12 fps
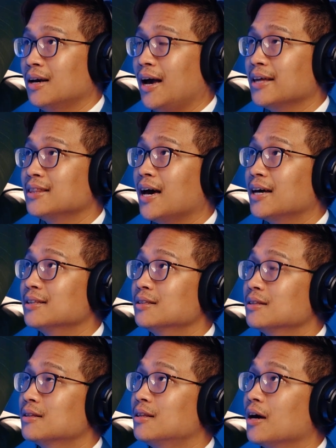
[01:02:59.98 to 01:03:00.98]
And
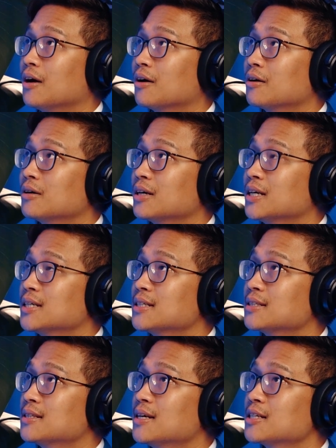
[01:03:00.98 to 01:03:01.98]
then there
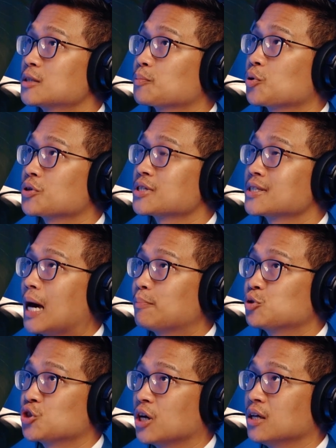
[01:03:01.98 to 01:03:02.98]
is this
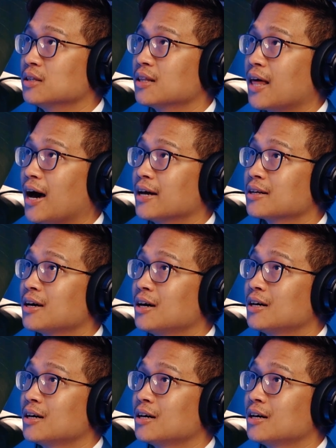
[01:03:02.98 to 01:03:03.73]
perception that